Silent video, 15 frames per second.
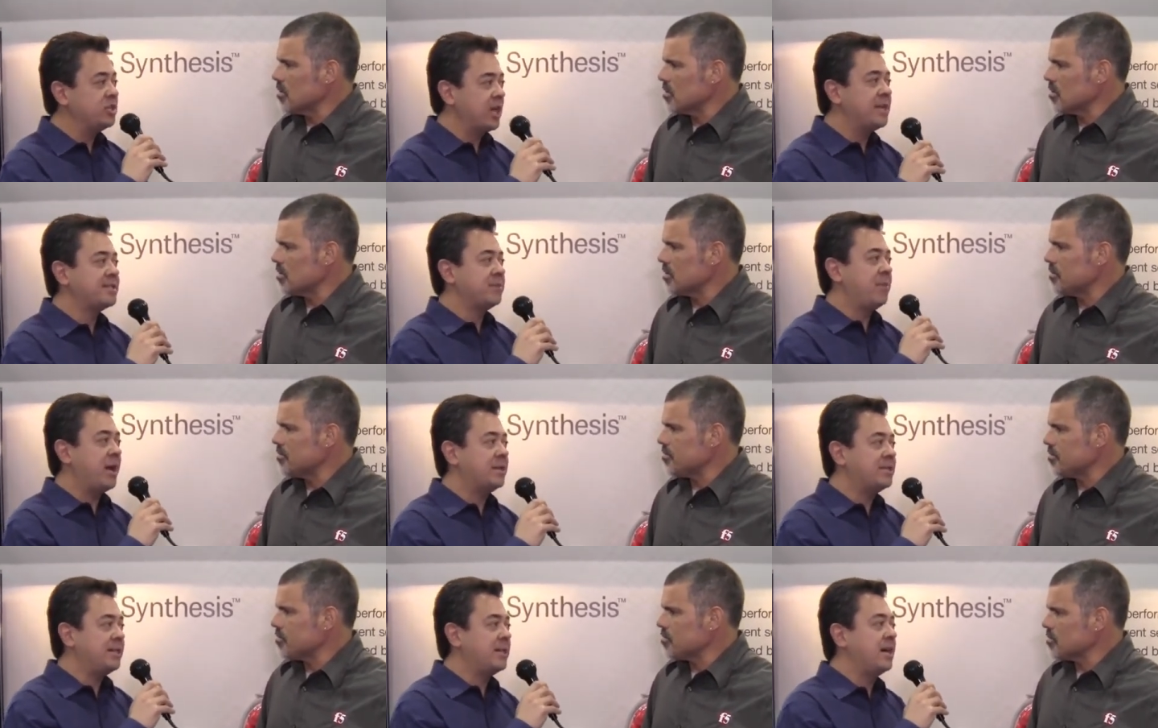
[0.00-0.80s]
Speaker 1: just
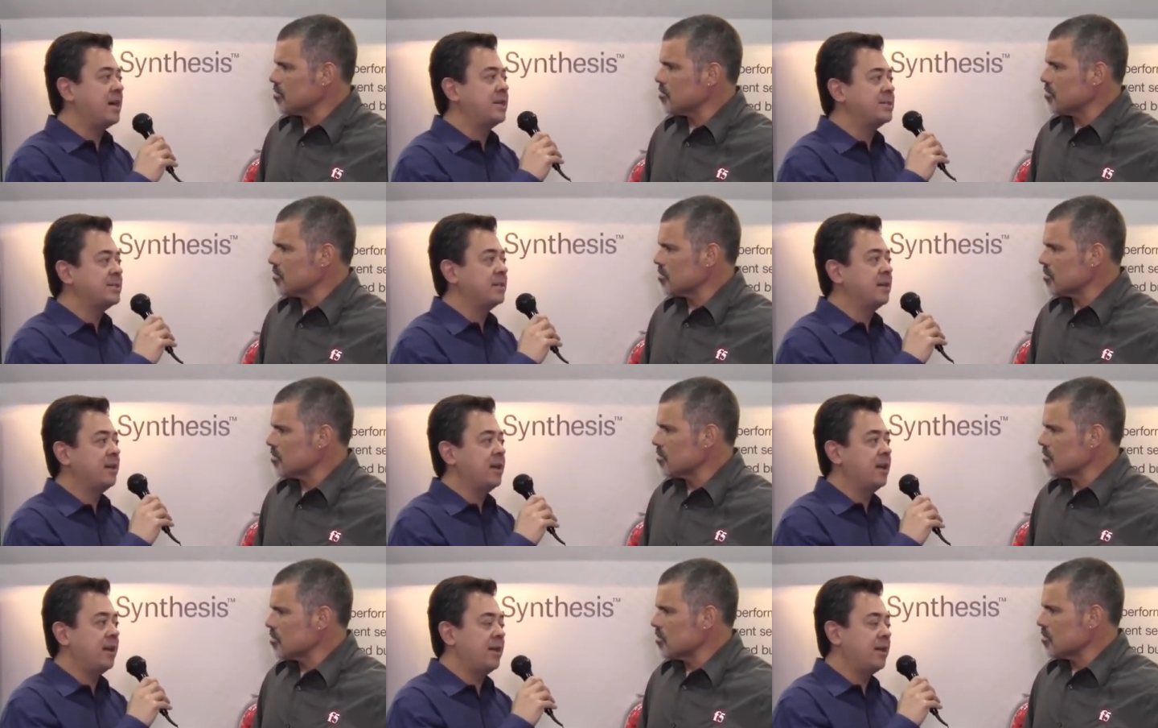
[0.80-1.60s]
about DDoS
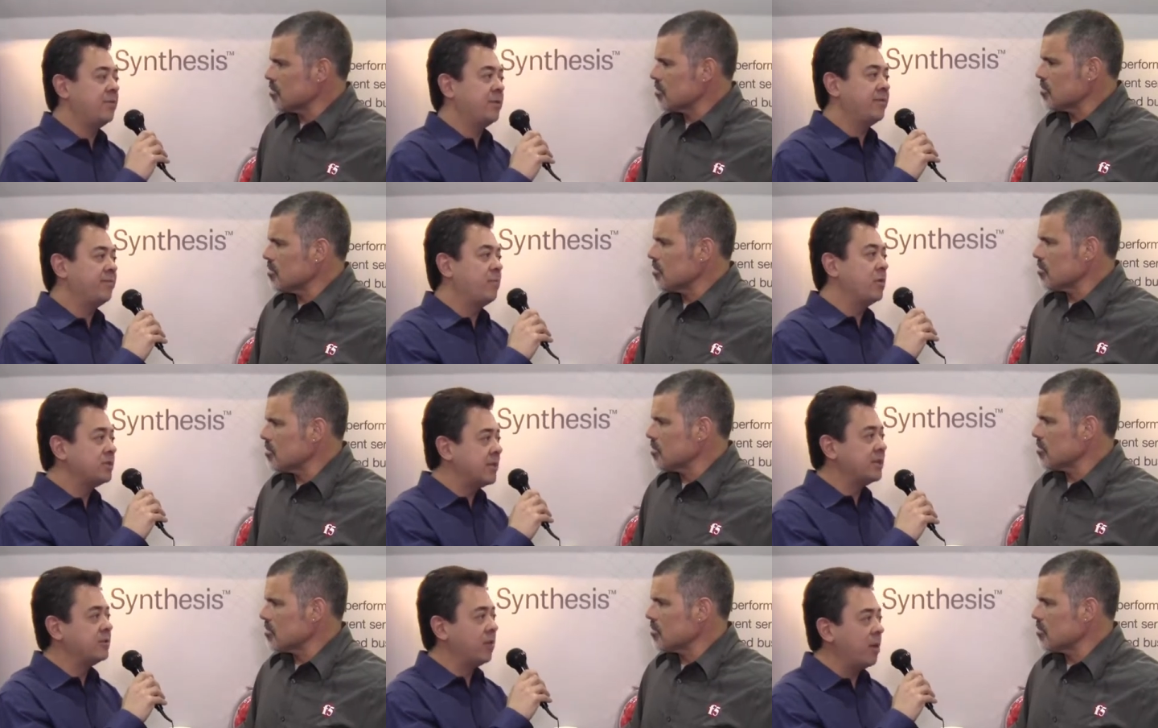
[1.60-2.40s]
uh, with
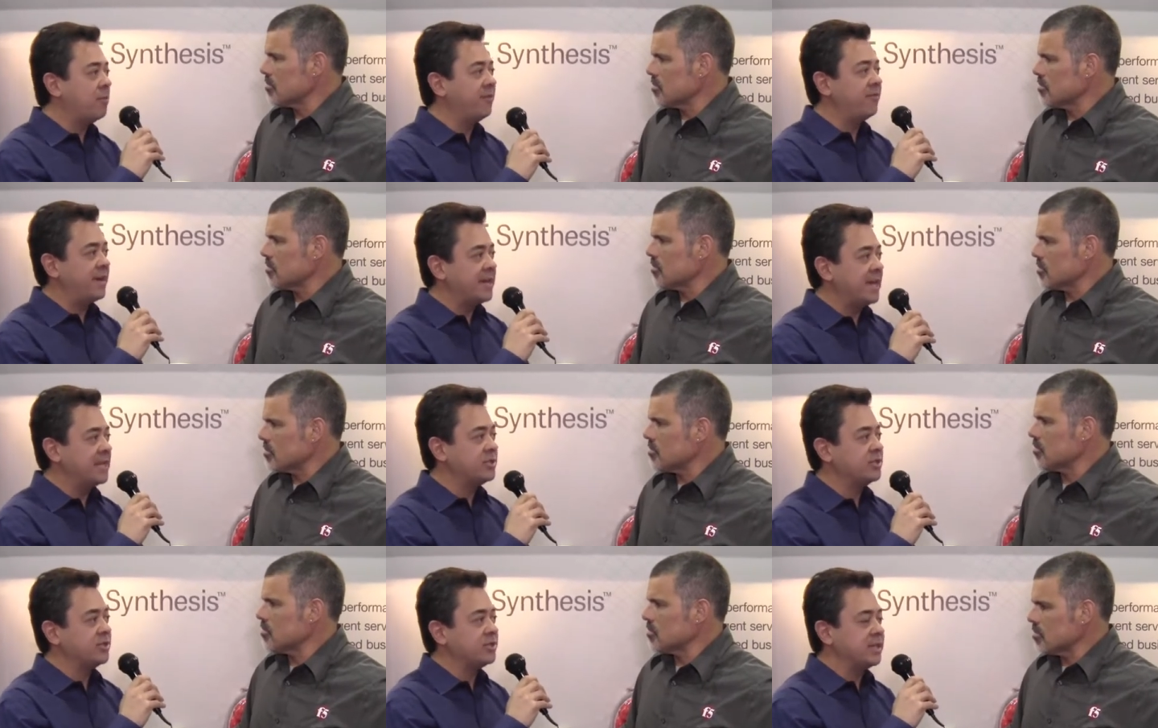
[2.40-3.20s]
mostly global
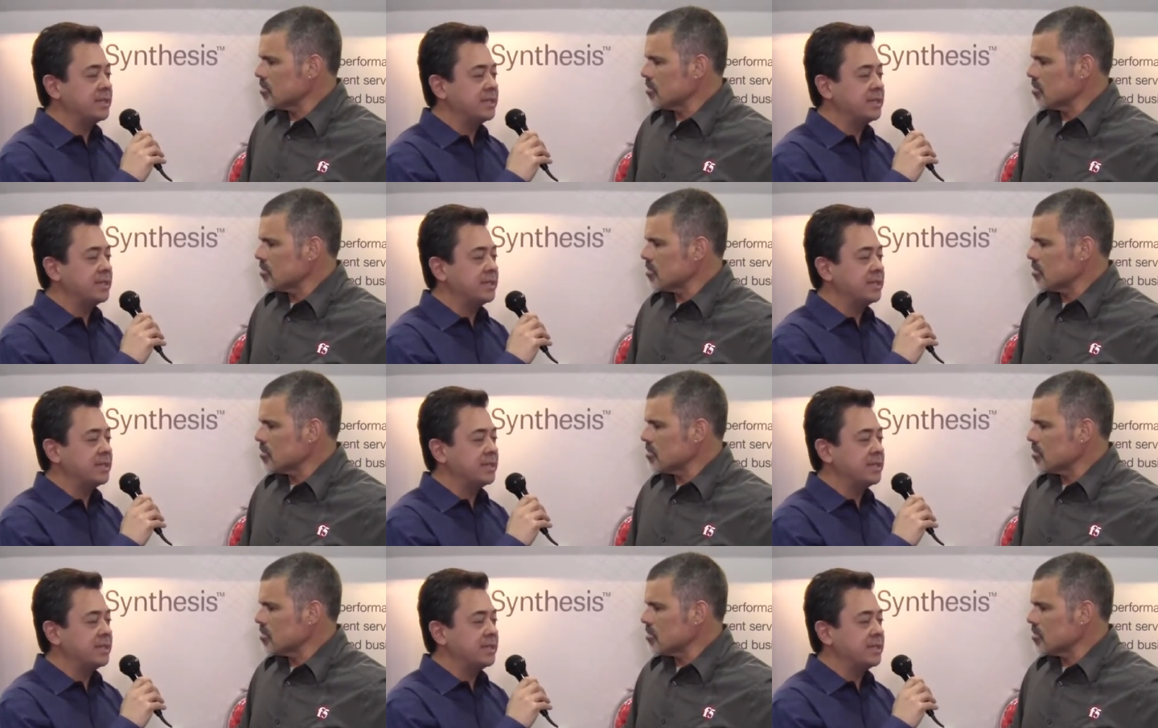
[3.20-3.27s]
financials.